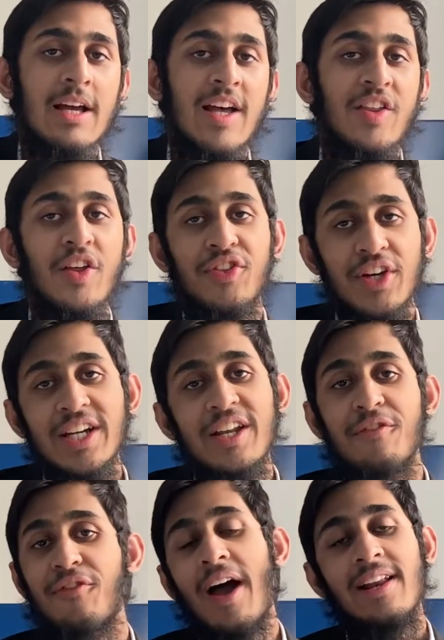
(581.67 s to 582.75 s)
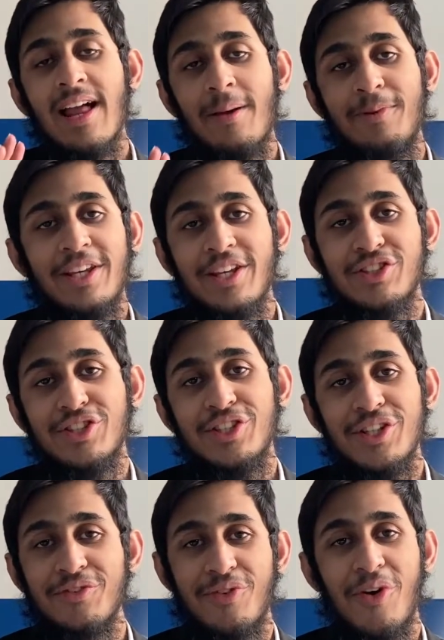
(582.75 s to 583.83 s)
The third and final application
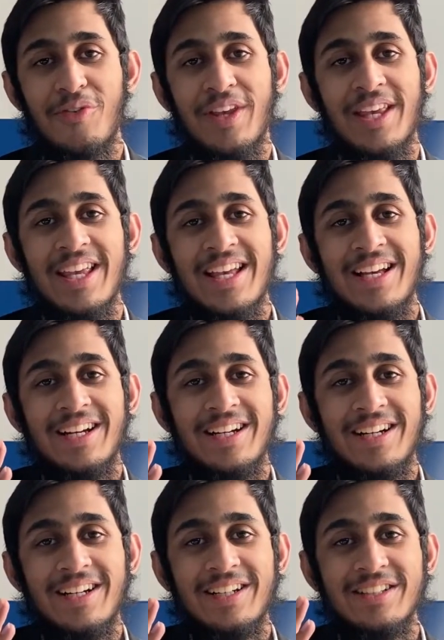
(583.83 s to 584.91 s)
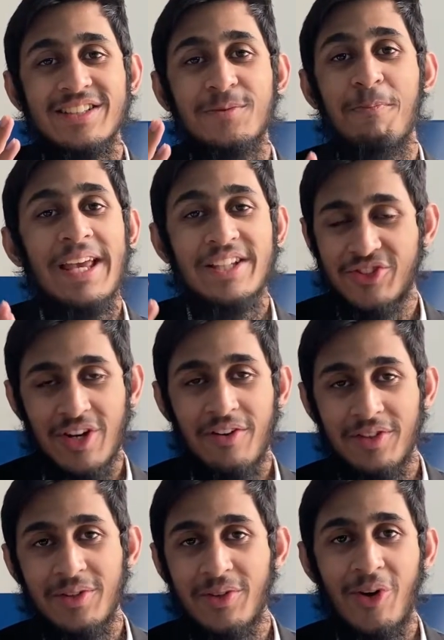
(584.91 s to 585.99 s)
involving space
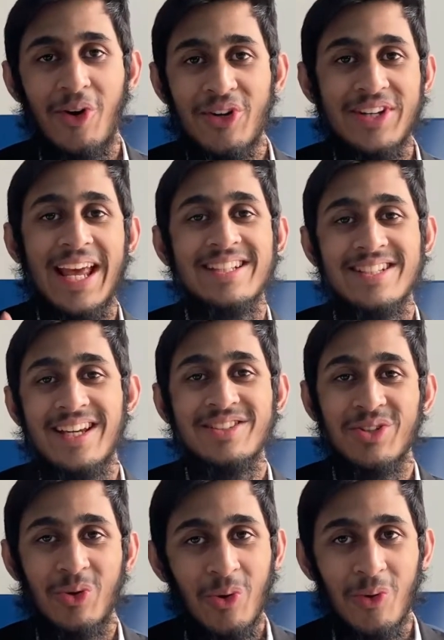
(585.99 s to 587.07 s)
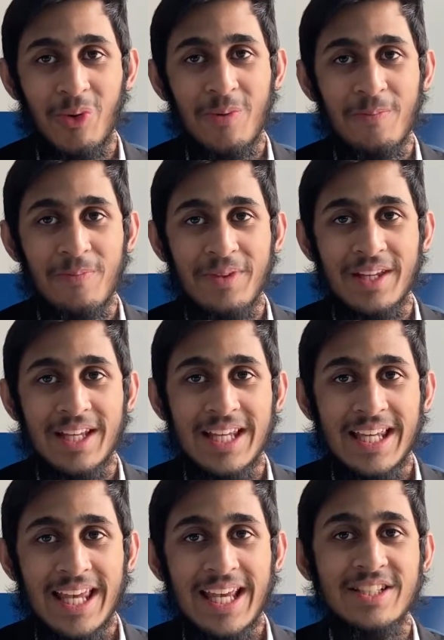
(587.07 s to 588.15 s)
travel, or NASA as a whole,
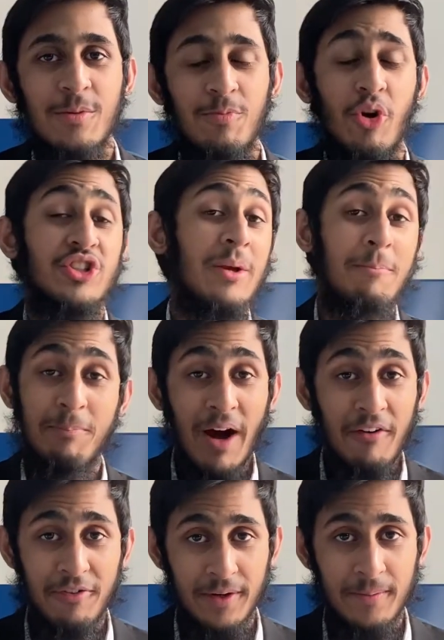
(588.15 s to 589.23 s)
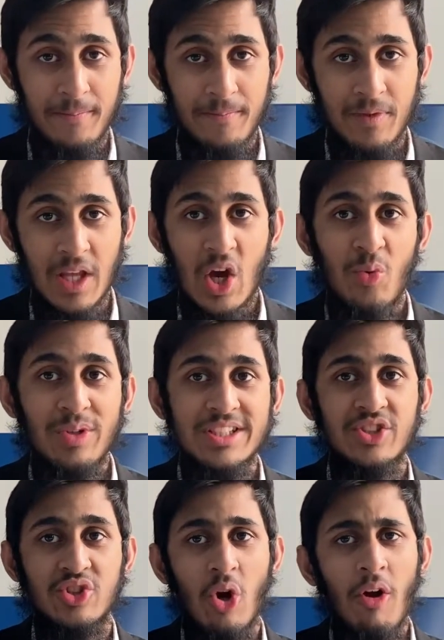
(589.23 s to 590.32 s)
is Project Puffer, which
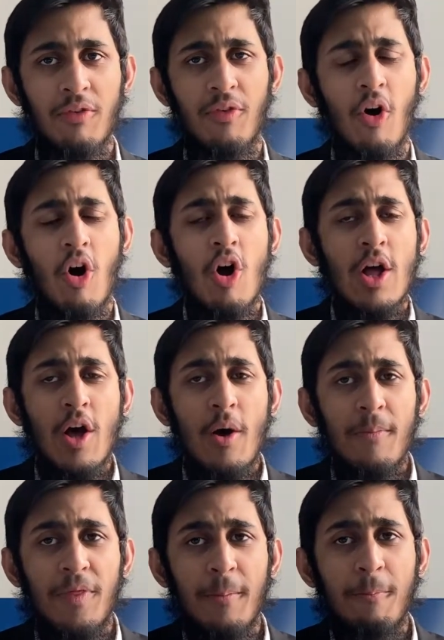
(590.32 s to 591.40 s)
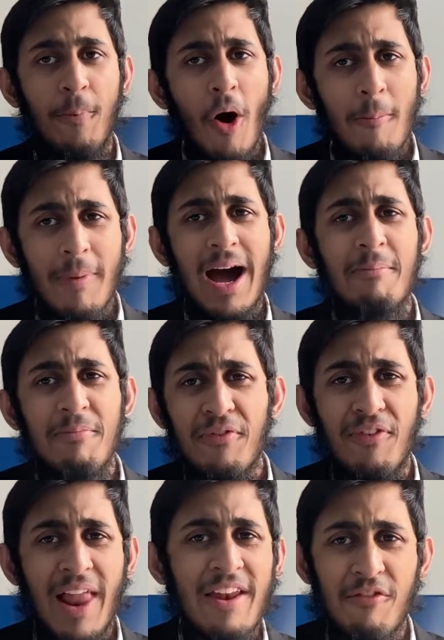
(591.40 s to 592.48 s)
is short for the Pop-Up
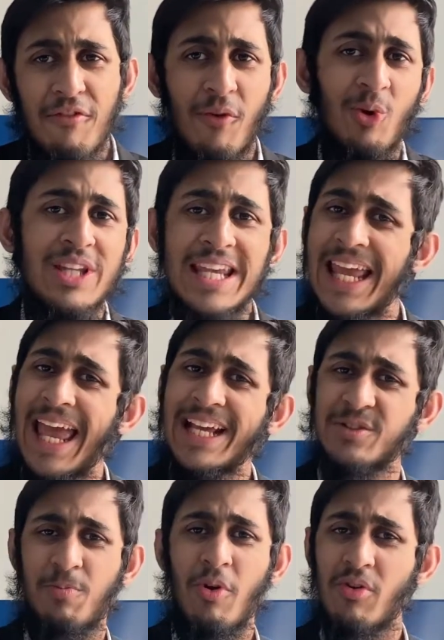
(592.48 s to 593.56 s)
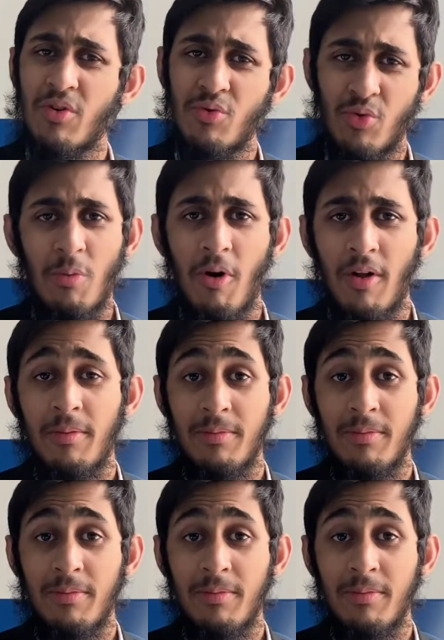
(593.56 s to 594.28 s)
Flat Folding Explorer Robot.